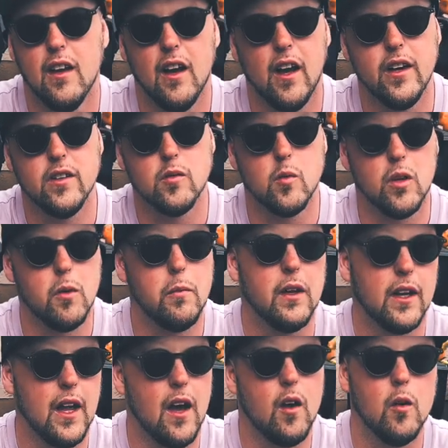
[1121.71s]
I just want to be
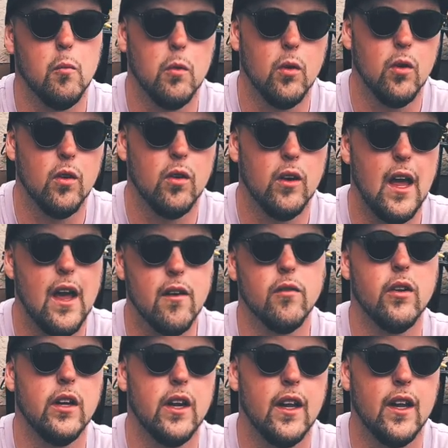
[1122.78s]
accountable
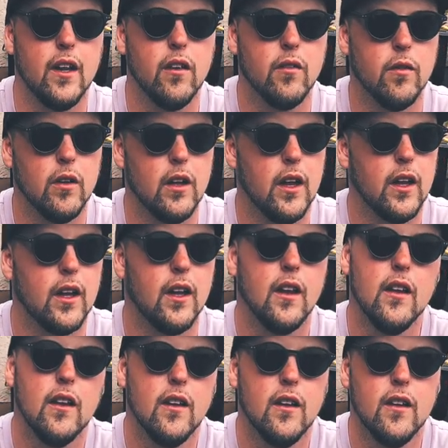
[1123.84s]
every day for like
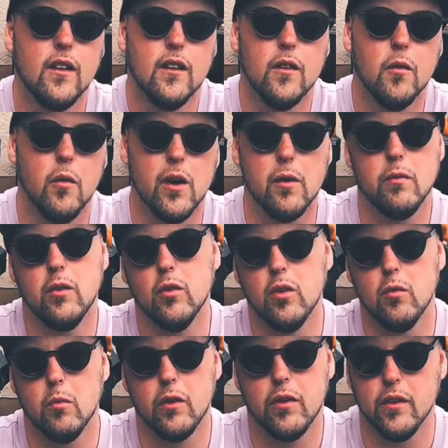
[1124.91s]
what I'm
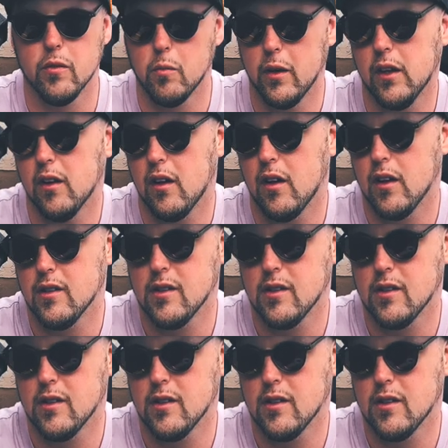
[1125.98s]
doing with this weight loss